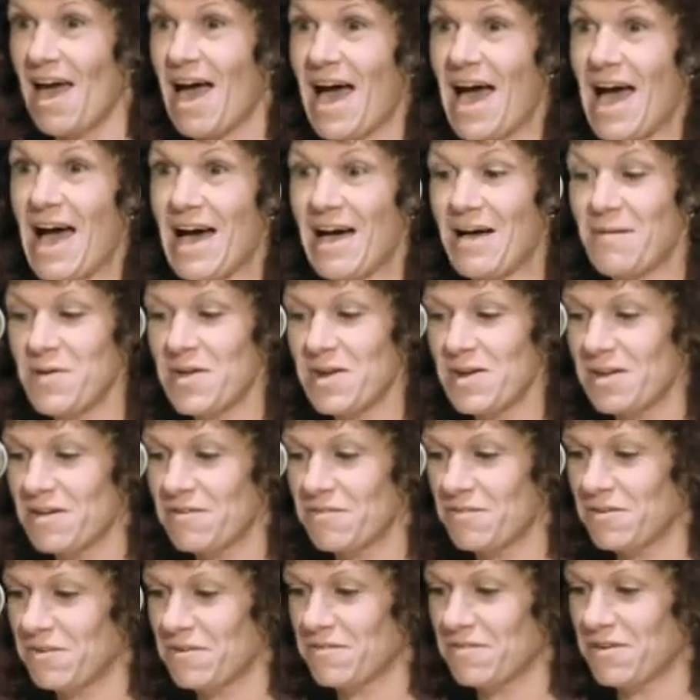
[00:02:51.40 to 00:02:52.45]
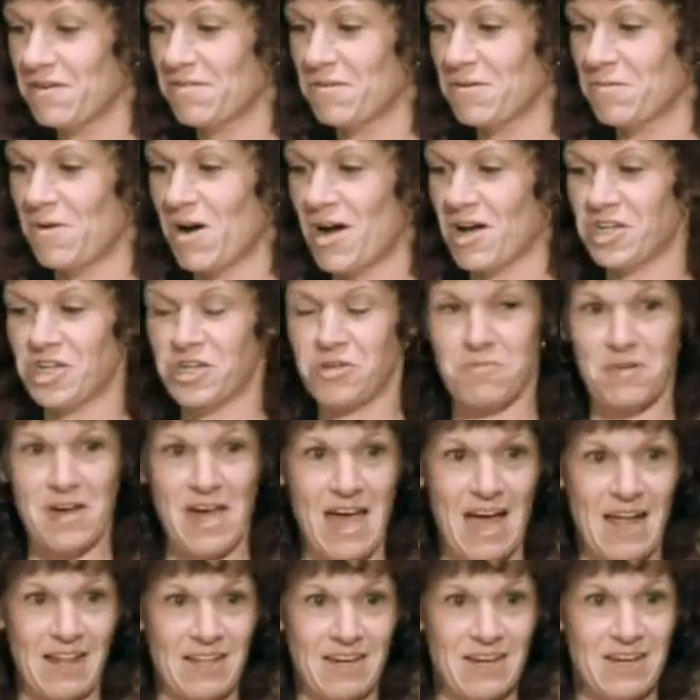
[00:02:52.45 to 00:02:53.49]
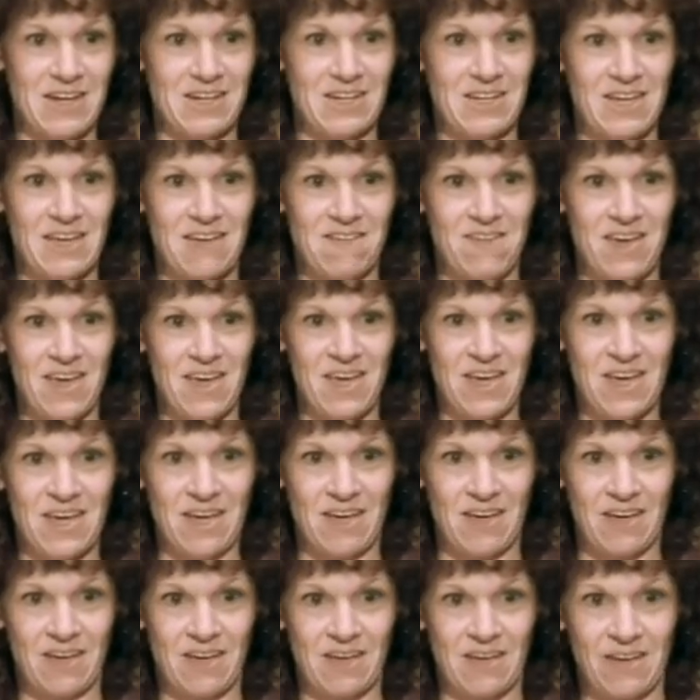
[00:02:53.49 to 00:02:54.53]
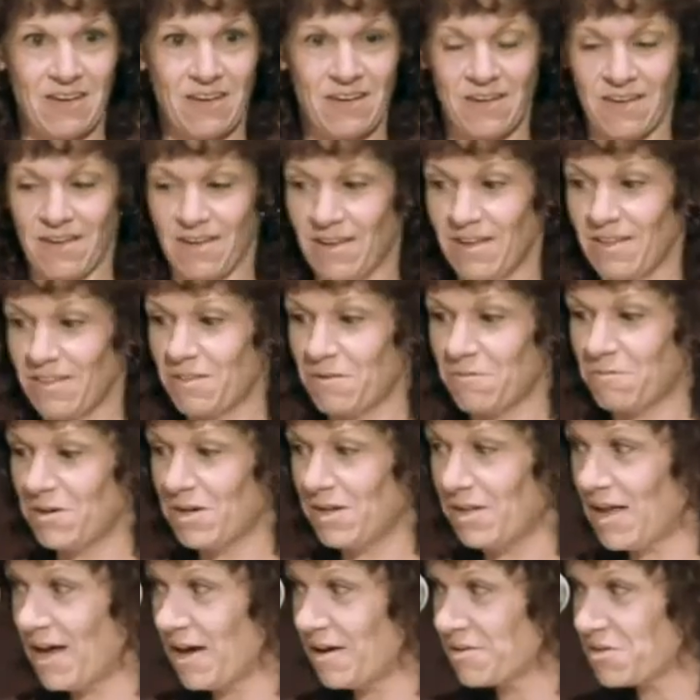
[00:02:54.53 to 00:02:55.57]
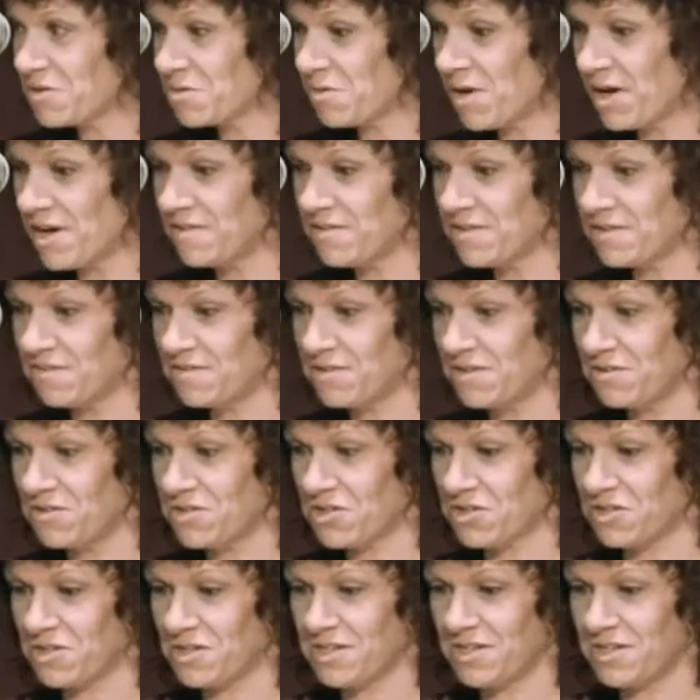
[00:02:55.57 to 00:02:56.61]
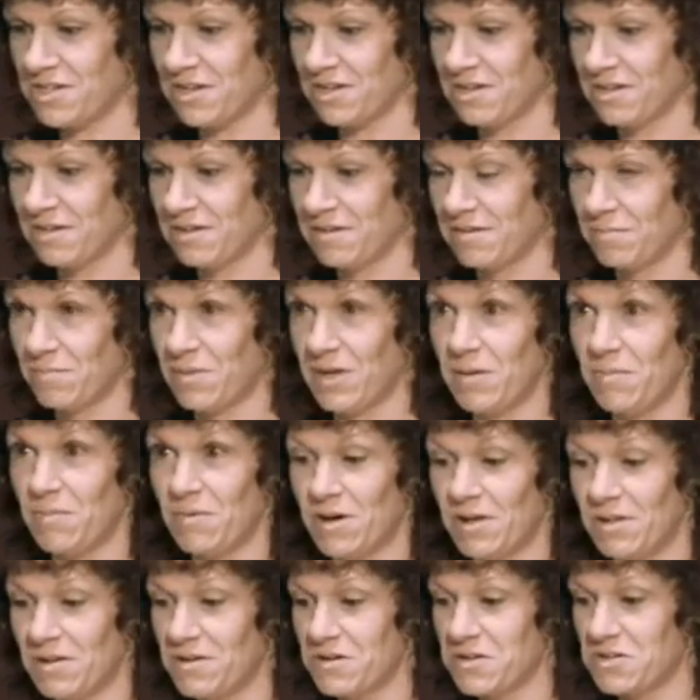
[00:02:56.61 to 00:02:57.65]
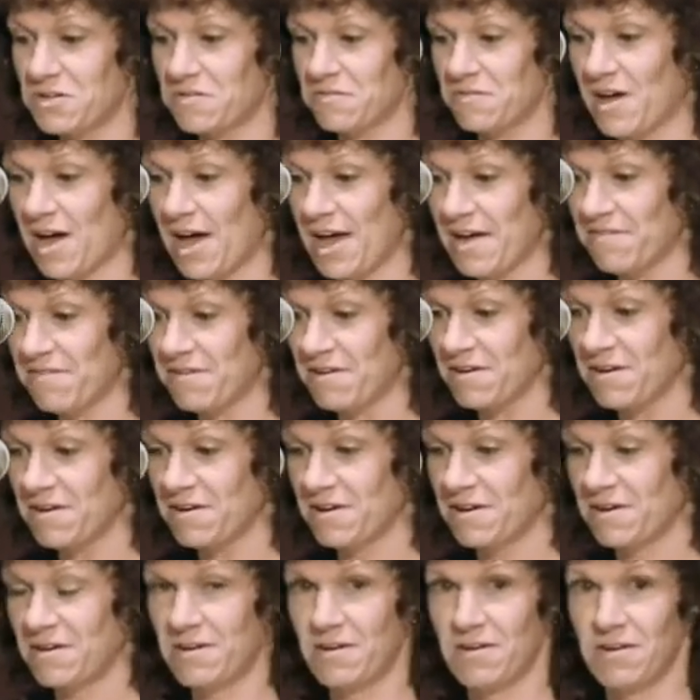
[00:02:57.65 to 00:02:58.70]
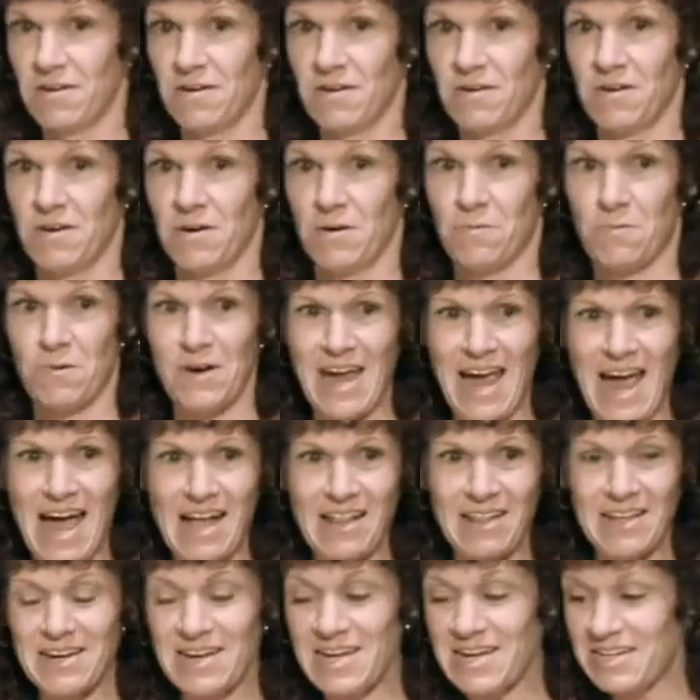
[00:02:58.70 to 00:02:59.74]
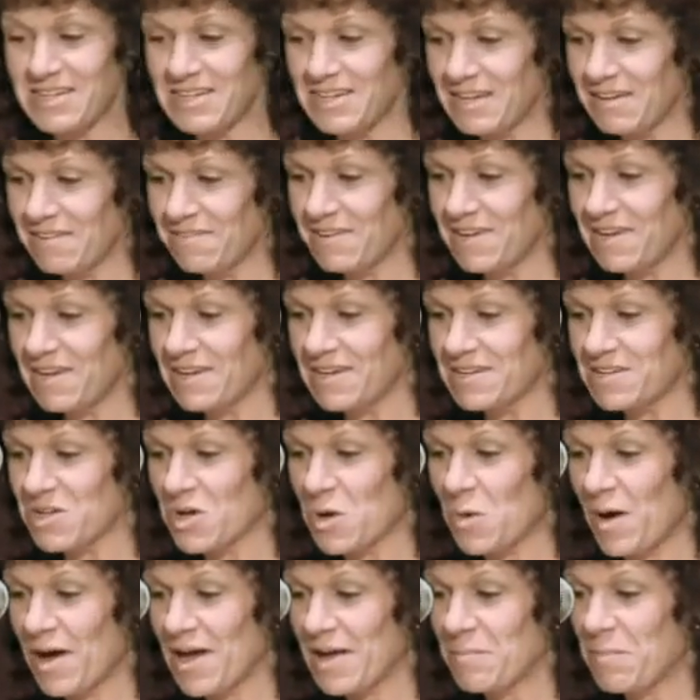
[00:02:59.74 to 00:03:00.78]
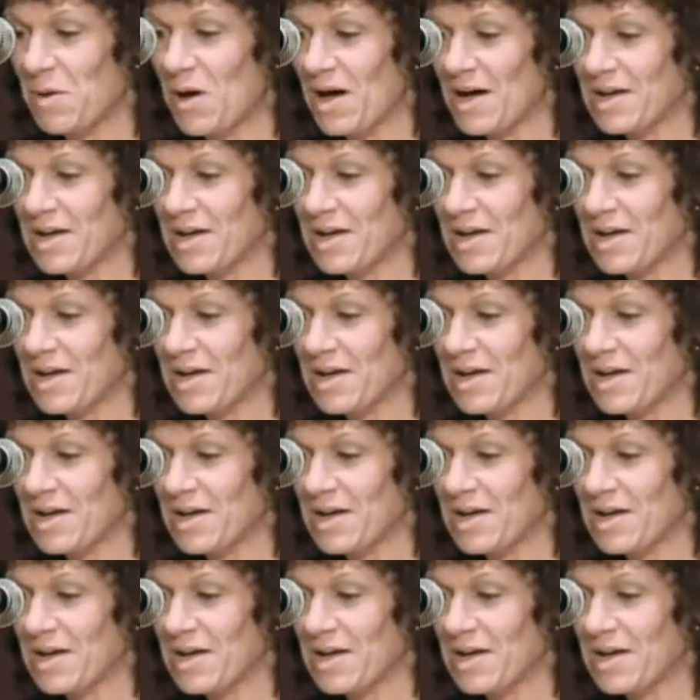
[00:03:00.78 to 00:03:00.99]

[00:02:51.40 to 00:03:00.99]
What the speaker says: How many of you have ever watched reality TV? The Real Housewives of New Jersey, Big Brother, Survivor? Reality TV is quite